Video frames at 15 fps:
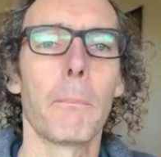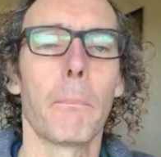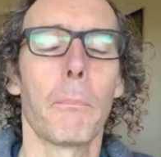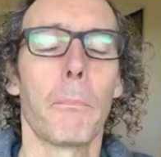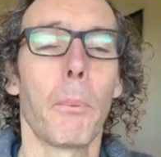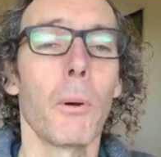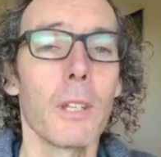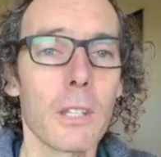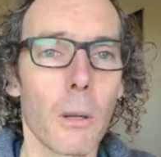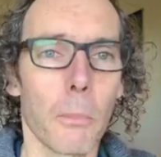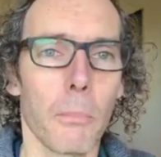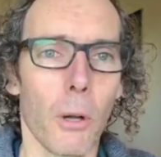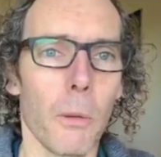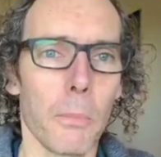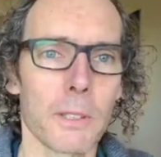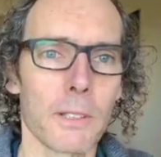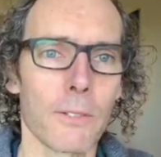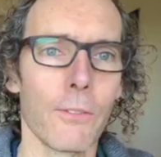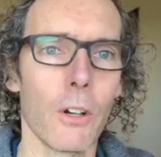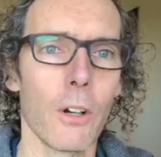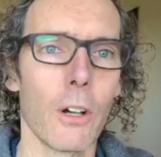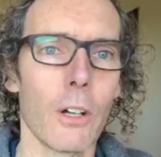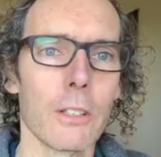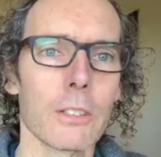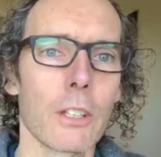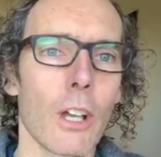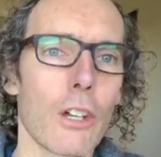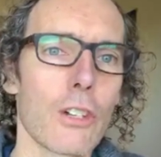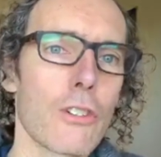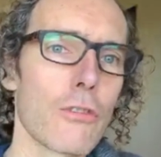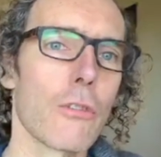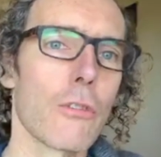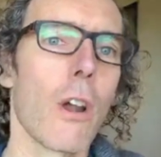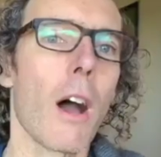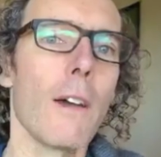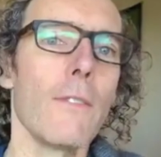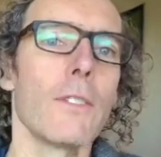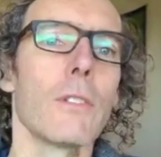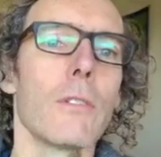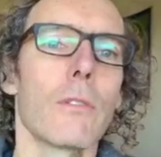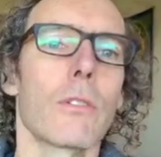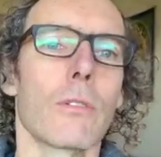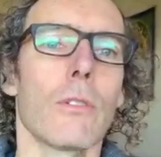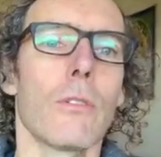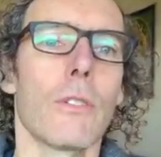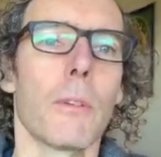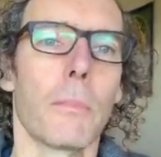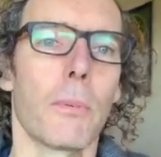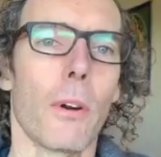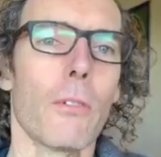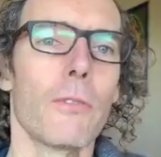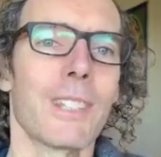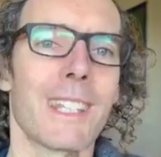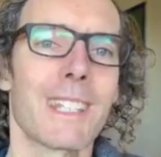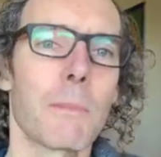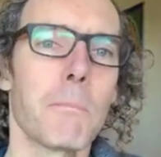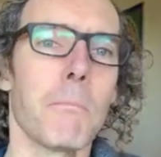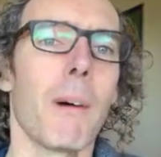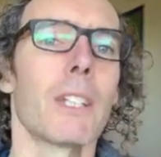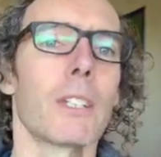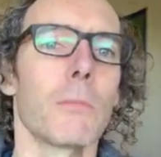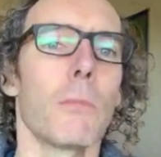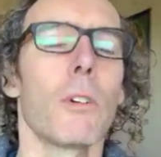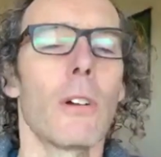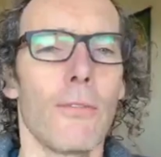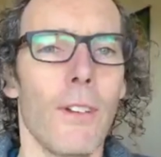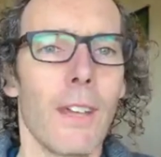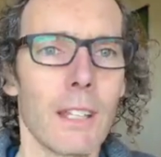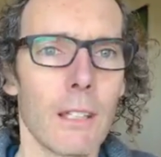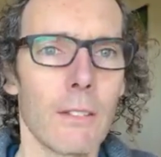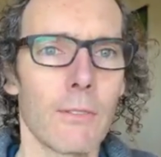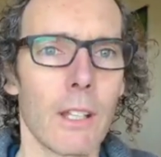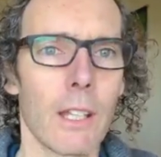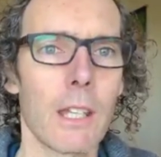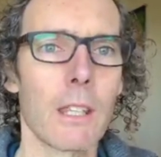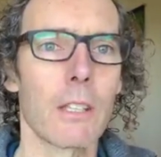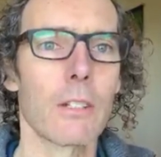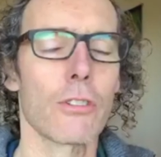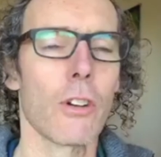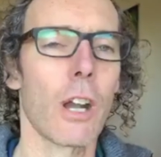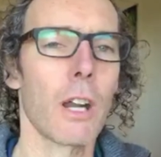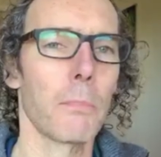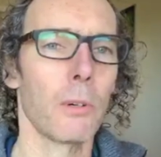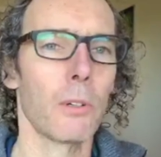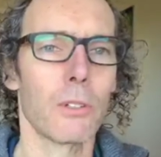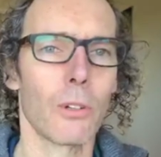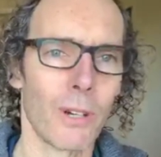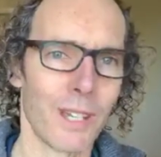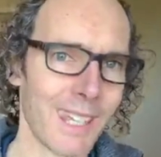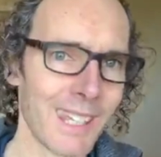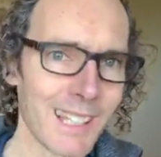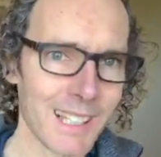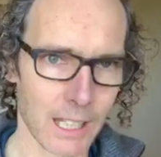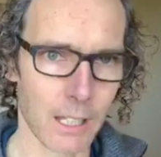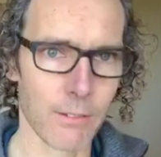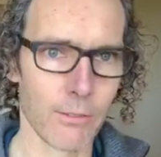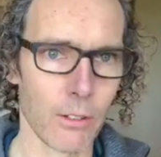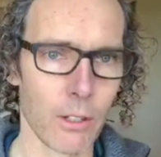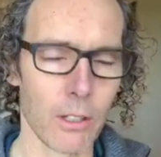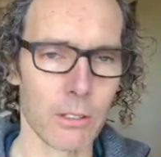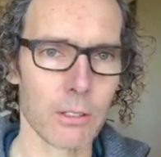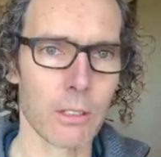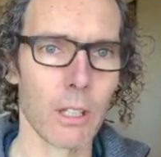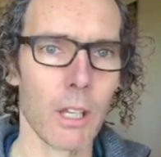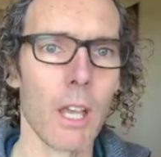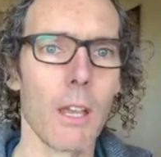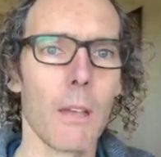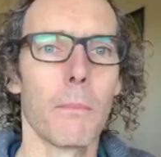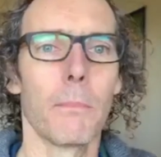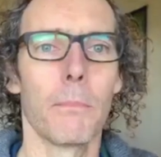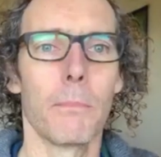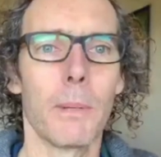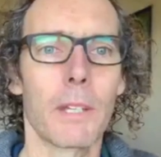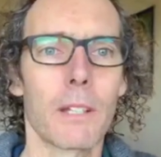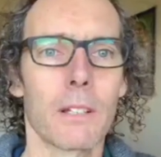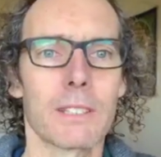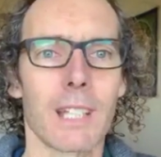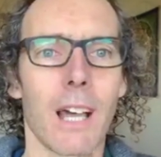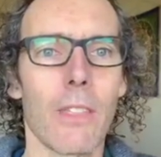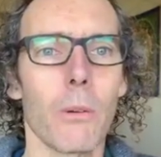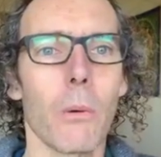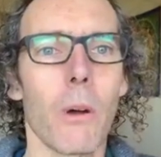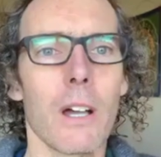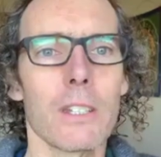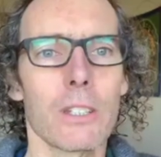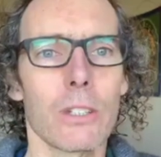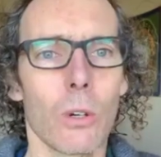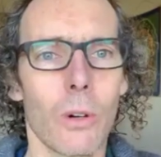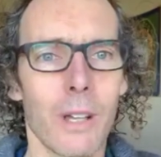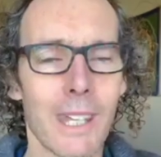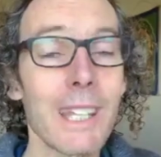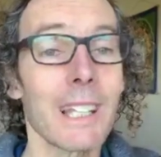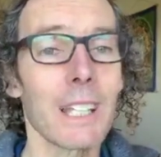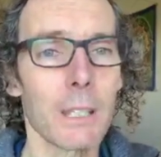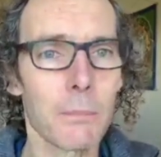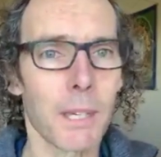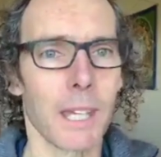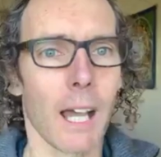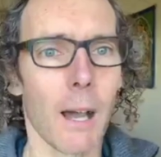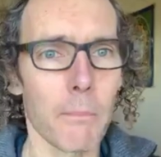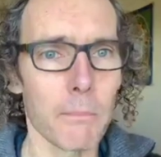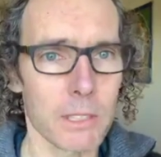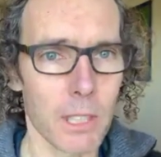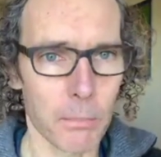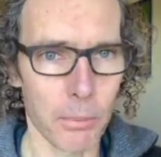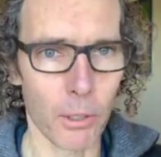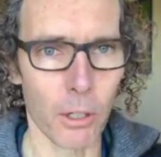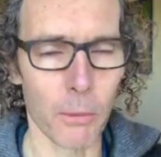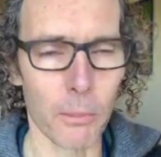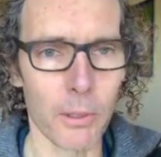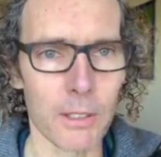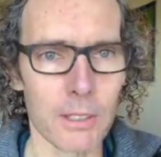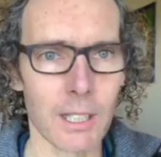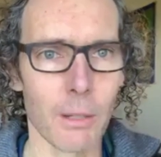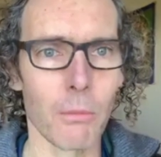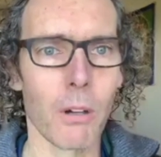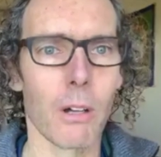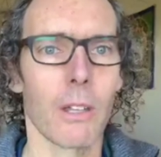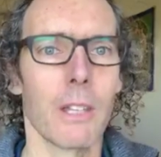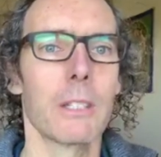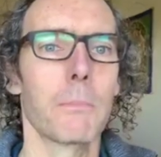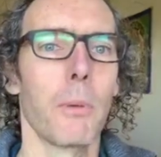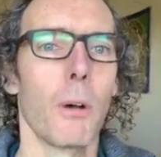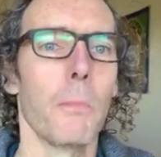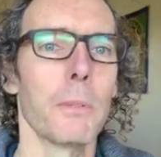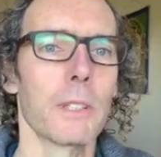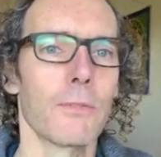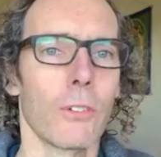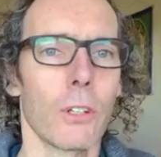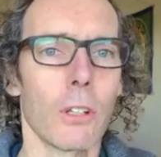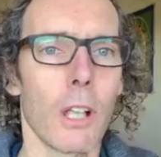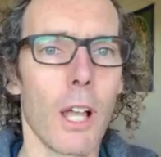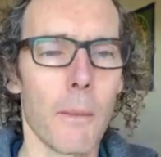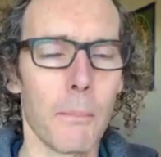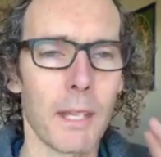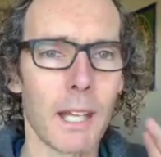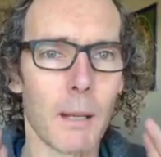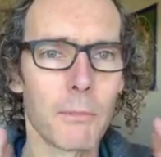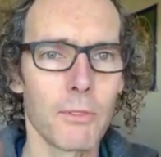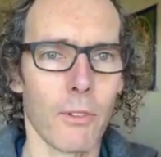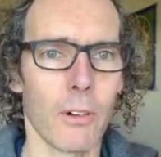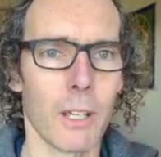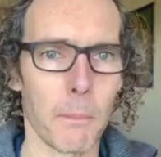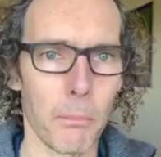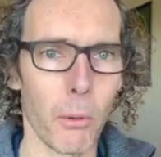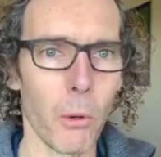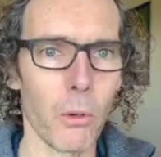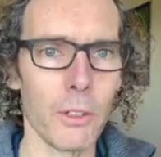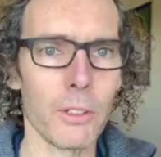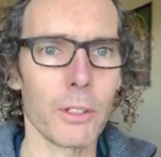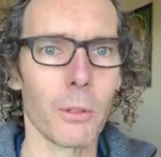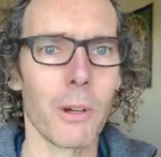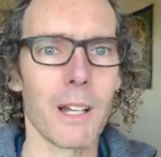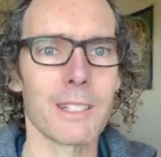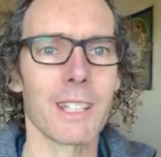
putting your purpose first drives you through the process much more effectively than trying to put your healing first. Because otherwise your healing becomes the purpose, and what is purposeful becomes very important to us,